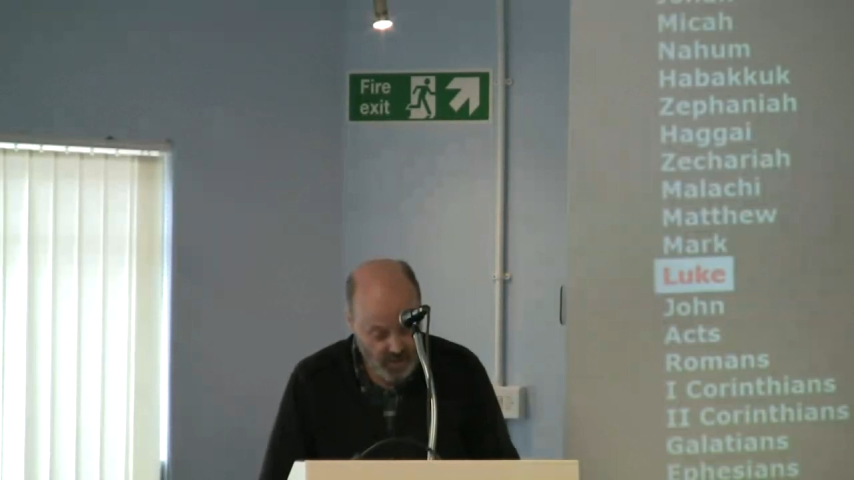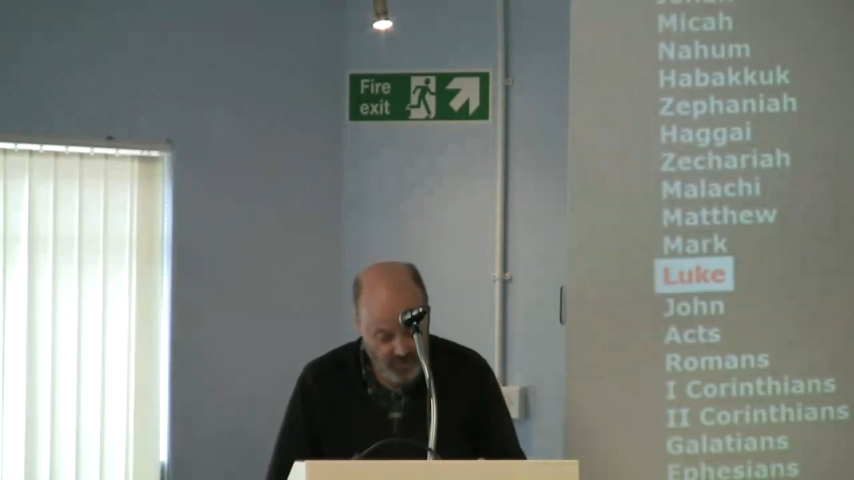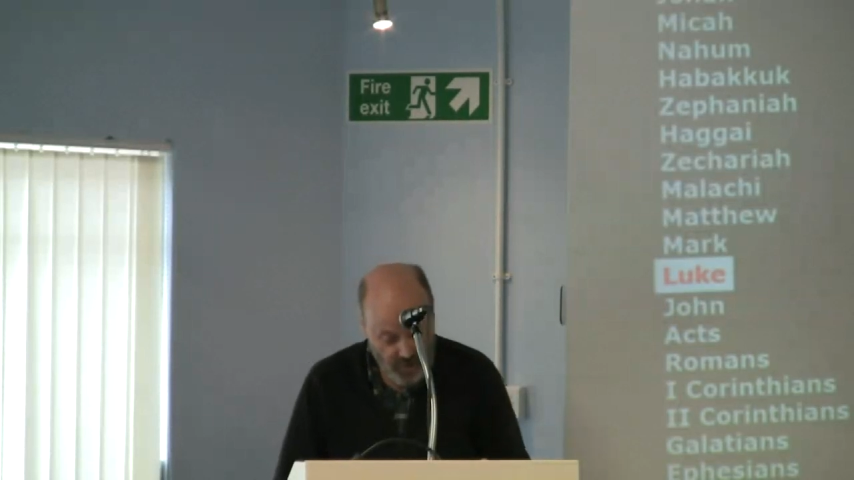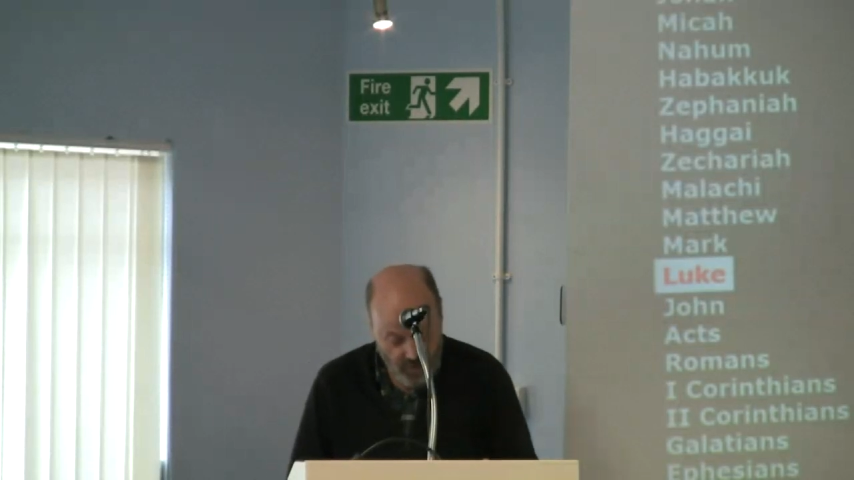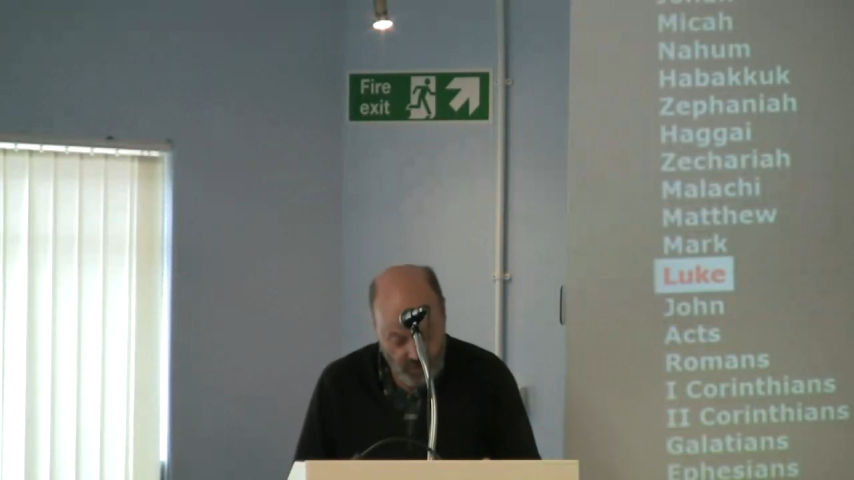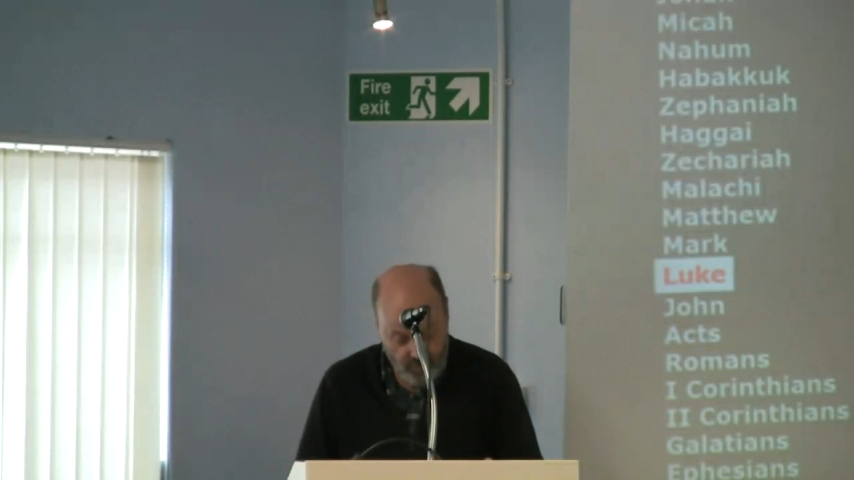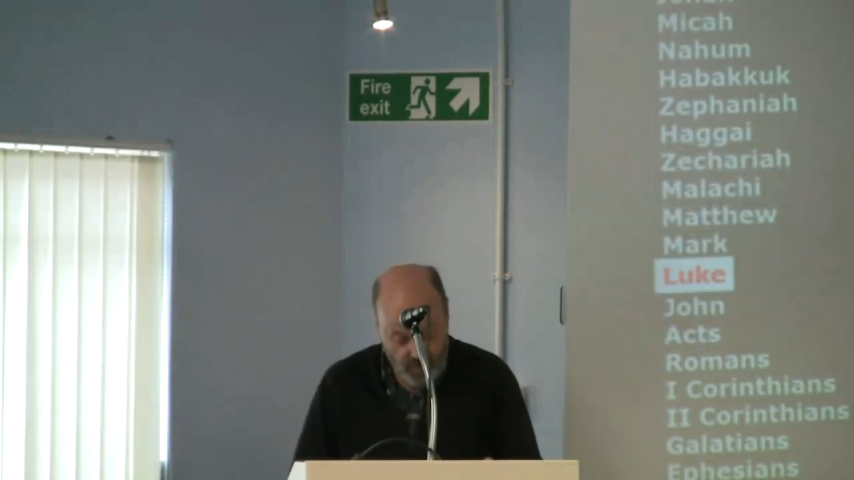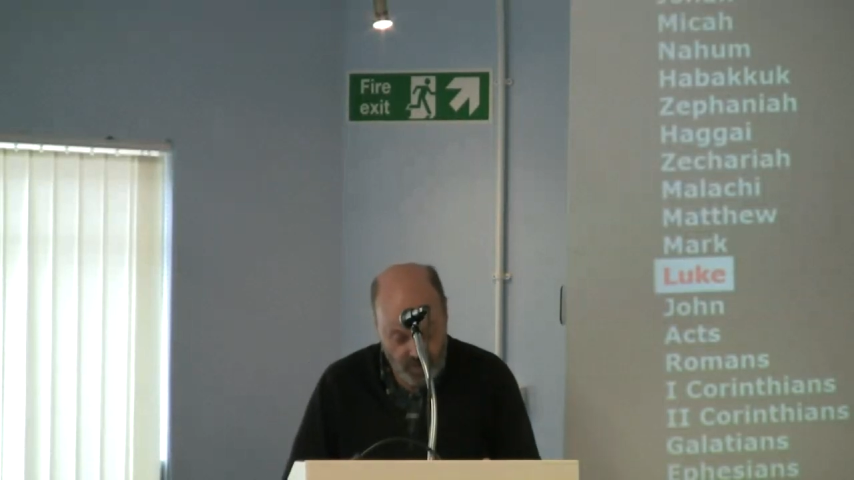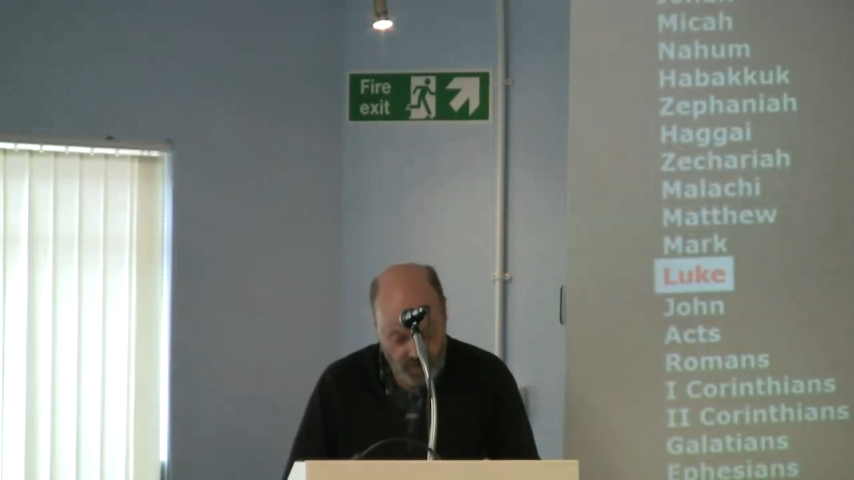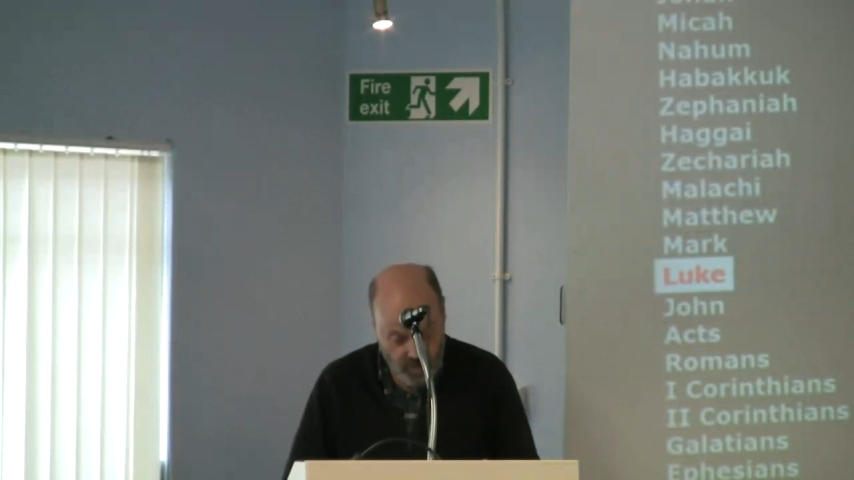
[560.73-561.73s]

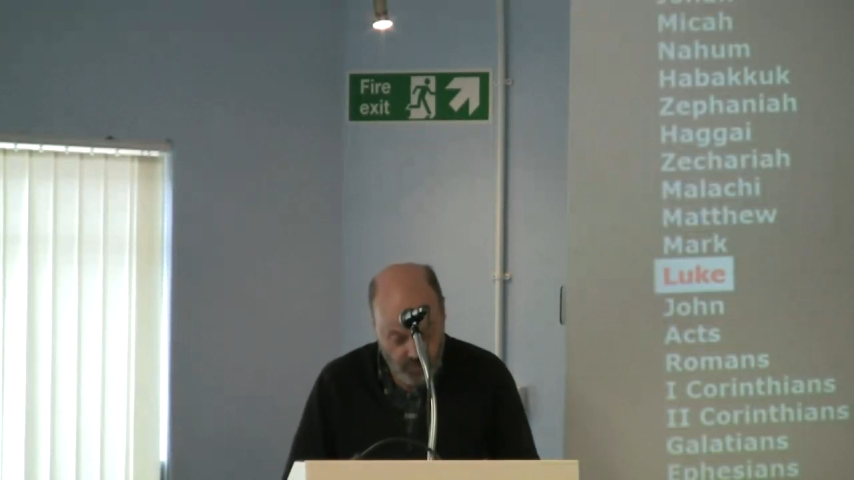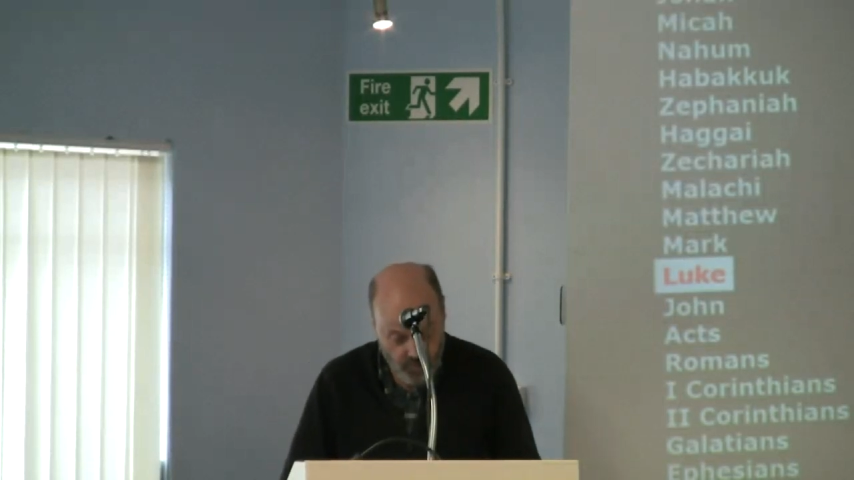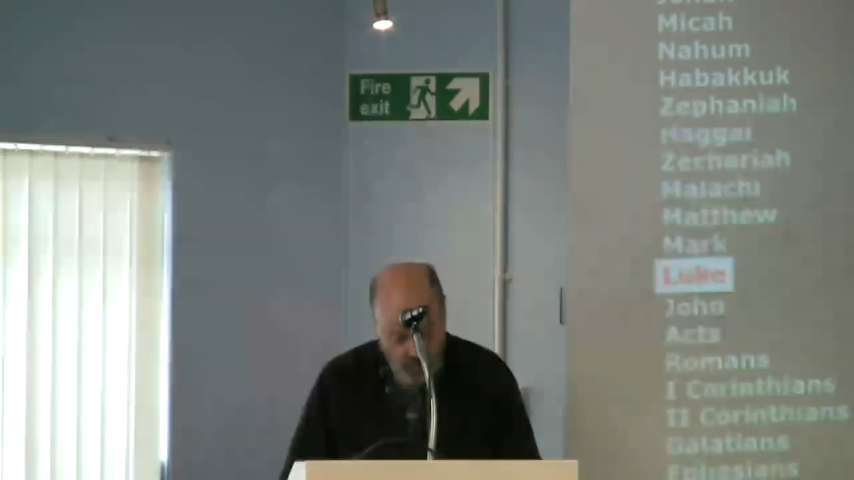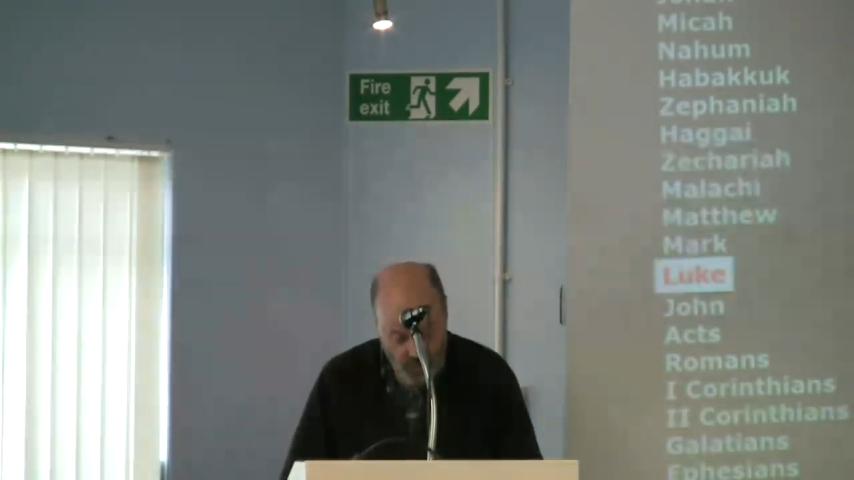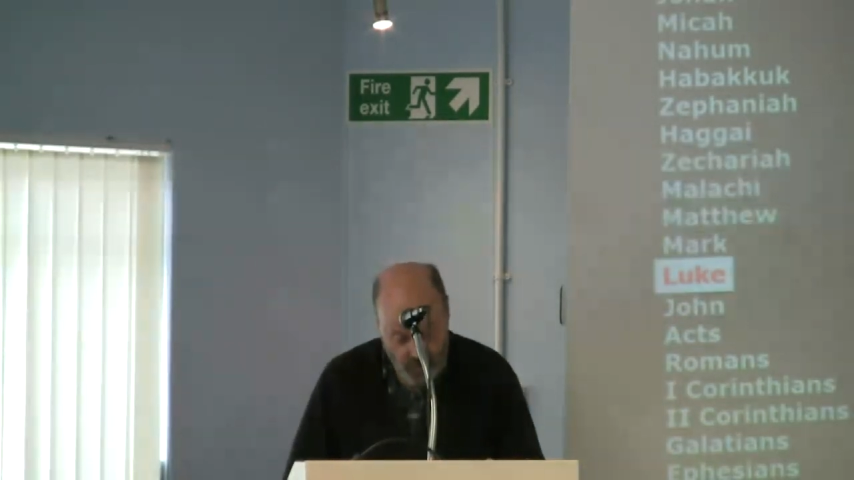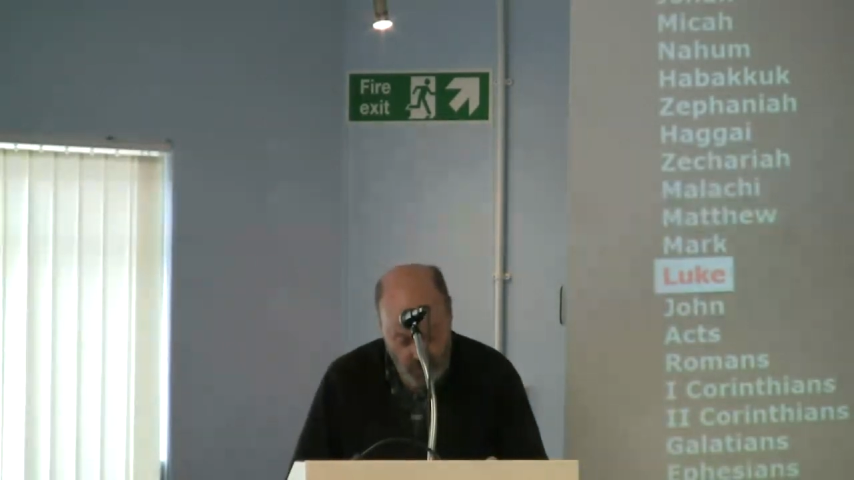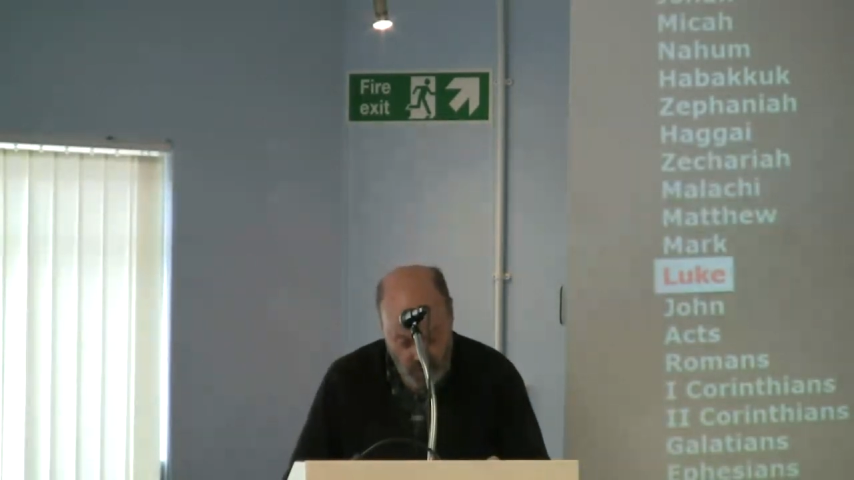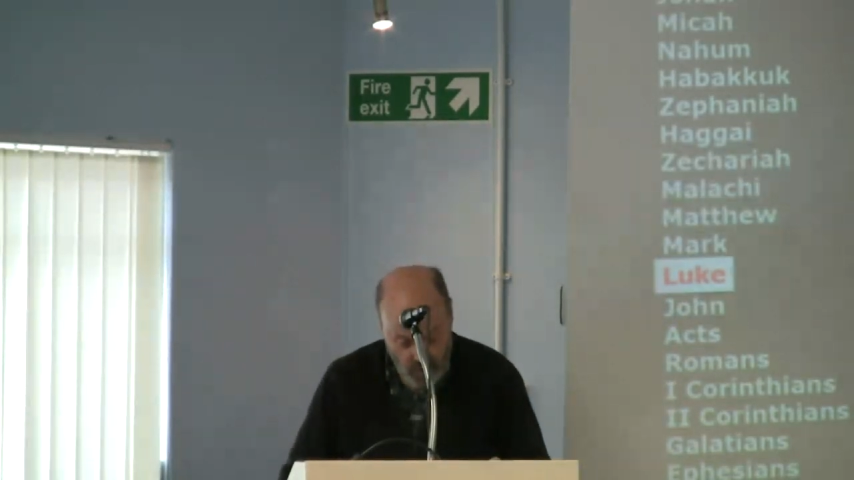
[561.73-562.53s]
after being